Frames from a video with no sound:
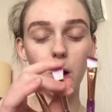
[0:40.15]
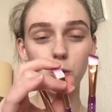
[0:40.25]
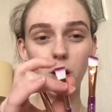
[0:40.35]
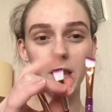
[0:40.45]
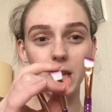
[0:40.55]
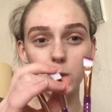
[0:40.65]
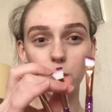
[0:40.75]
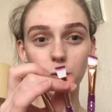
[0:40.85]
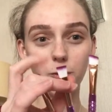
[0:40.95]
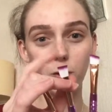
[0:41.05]
I'll try this
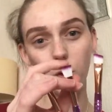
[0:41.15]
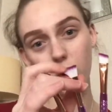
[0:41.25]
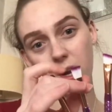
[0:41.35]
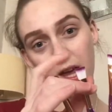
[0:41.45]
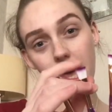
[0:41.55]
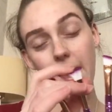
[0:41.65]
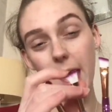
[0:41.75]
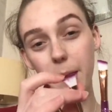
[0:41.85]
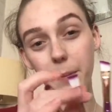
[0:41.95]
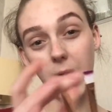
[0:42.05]
one for
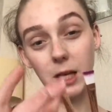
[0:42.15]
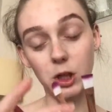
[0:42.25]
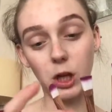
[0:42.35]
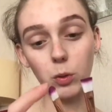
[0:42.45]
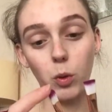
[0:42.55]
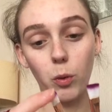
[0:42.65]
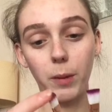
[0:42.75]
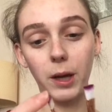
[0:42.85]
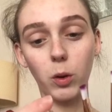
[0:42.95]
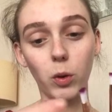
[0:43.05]
eyeshadow
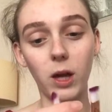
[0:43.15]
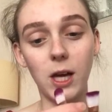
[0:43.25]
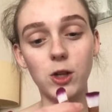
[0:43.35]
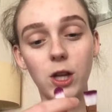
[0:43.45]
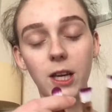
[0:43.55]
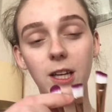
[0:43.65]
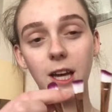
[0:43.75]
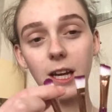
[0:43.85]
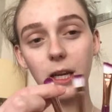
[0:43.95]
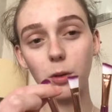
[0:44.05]
on my lower lash line,
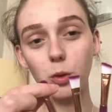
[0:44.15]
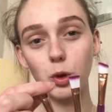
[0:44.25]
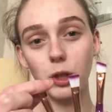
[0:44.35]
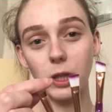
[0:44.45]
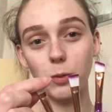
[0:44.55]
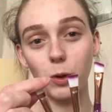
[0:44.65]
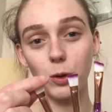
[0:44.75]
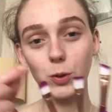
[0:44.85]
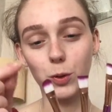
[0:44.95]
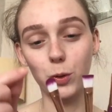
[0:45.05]
and then I'll use this
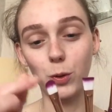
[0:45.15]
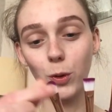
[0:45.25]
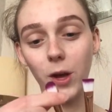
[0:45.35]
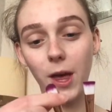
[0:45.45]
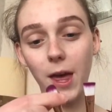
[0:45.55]
one to